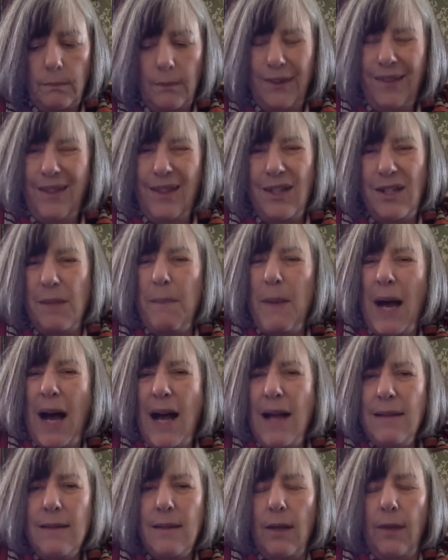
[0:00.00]
the
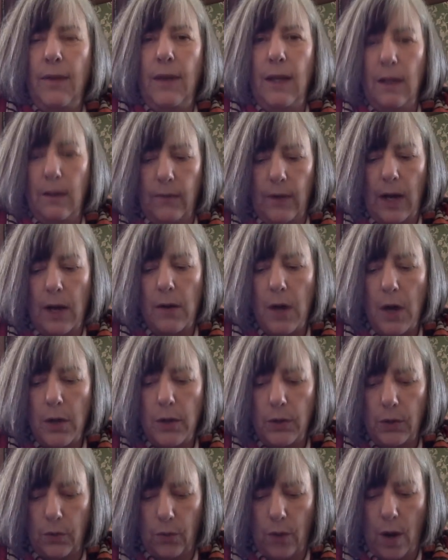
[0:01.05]
demands, I think, of our
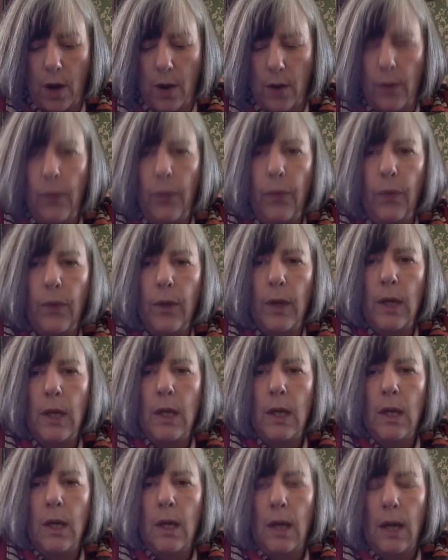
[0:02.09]
own growth,
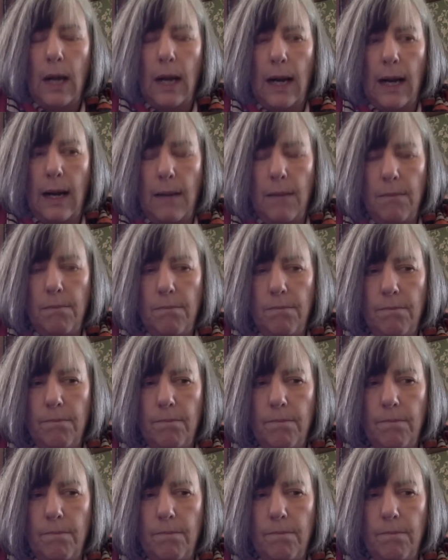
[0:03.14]
um,